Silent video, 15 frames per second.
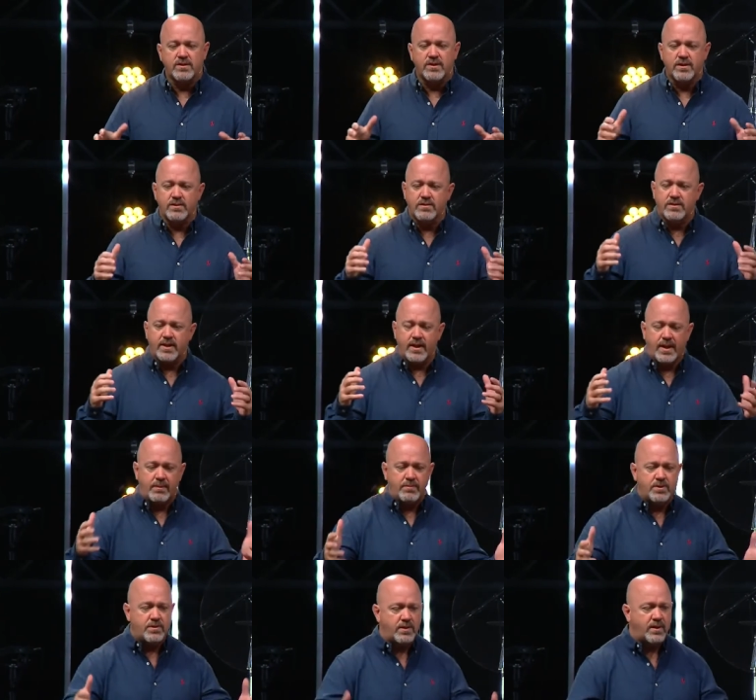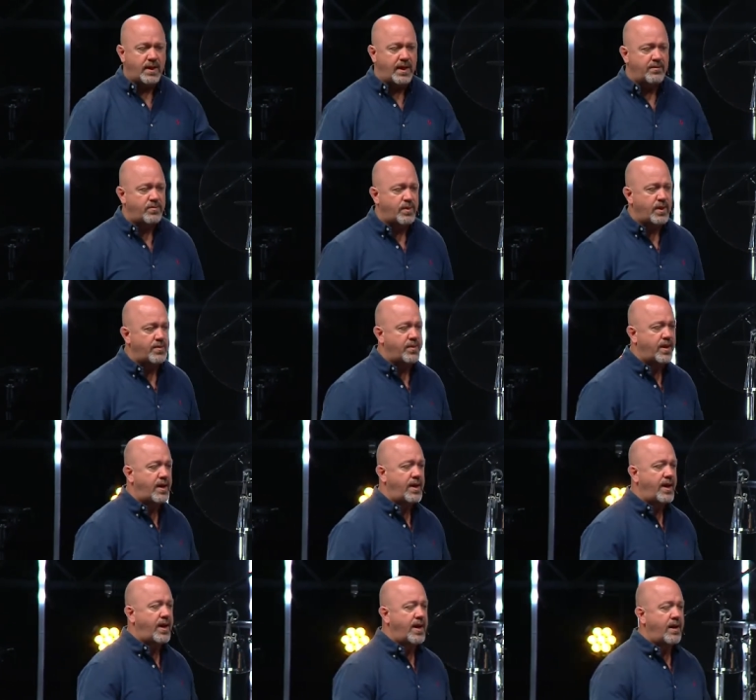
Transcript: those that I'm doing life with, and,